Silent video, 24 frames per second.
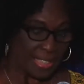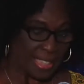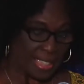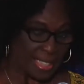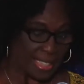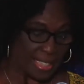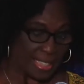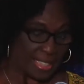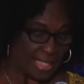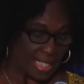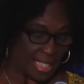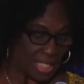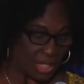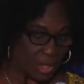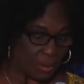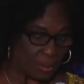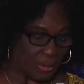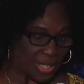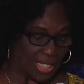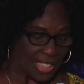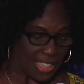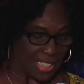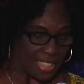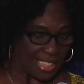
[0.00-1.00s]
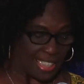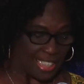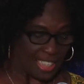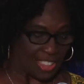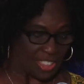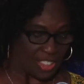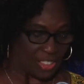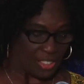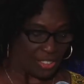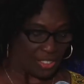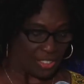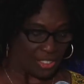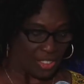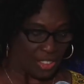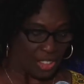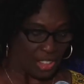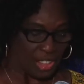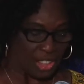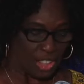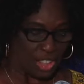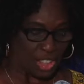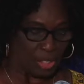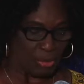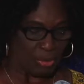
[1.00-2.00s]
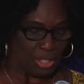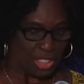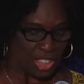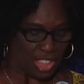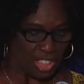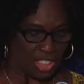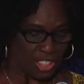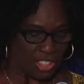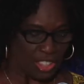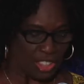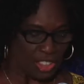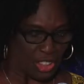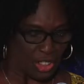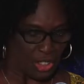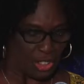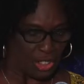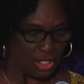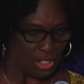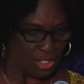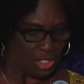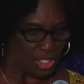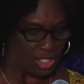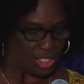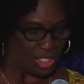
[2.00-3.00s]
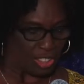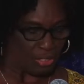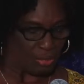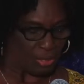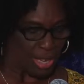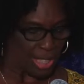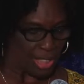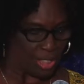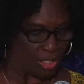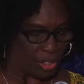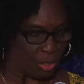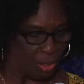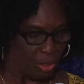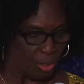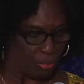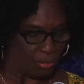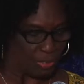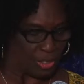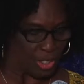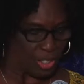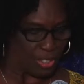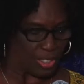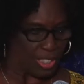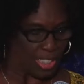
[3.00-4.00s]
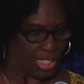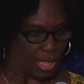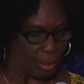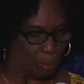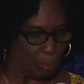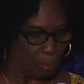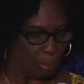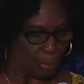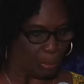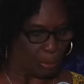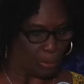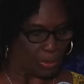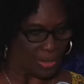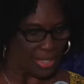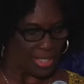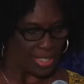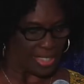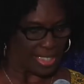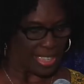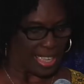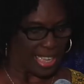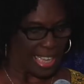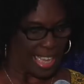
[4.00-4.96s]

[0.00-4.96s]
6 weeks later, she returned to her director of nursing post